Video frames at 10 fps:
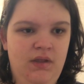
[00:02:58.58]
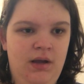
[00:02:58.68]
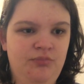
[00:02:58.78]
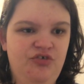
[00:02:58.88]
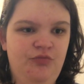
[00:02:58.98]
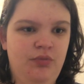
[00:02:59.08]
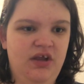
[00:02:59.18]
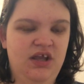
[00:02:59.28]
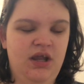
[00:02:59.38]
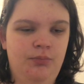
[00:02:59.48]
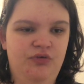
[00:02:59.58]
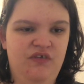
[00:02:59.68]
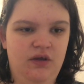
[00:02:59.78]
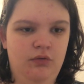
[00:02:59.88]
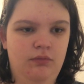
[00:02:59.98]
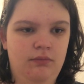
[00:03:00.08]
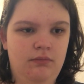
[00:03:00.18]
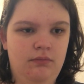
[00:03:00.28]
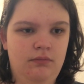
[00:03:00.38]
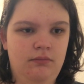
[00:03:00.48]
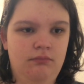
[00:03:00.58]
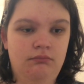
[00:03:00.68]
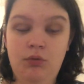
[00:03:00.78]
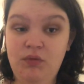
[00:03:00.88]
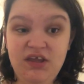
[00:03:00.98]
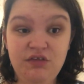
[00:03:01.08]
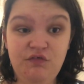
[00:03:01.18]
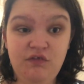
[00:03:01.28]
I'm just breaking up with you. But we can